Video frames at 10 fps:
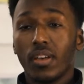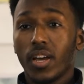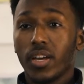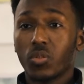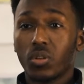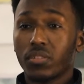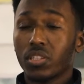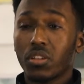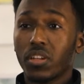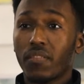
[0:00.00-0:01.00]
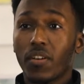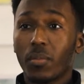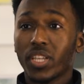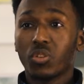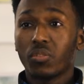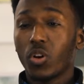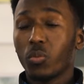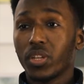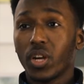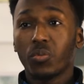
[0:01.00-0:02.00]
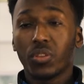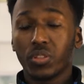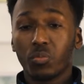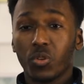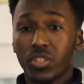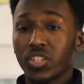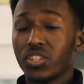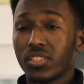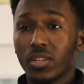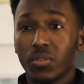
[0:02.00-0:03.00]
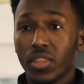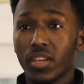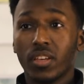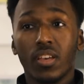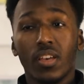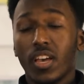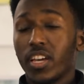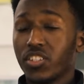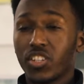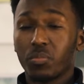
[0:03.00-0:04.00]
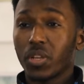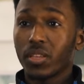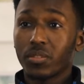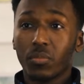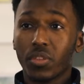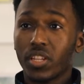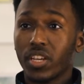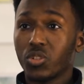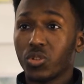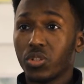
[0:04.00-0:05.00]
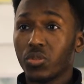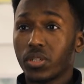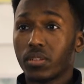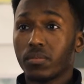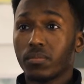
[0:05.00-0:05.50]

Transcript: And all of a sudden, I found myself helping out with small sessions here and there, and it just became something that I enjoy doing.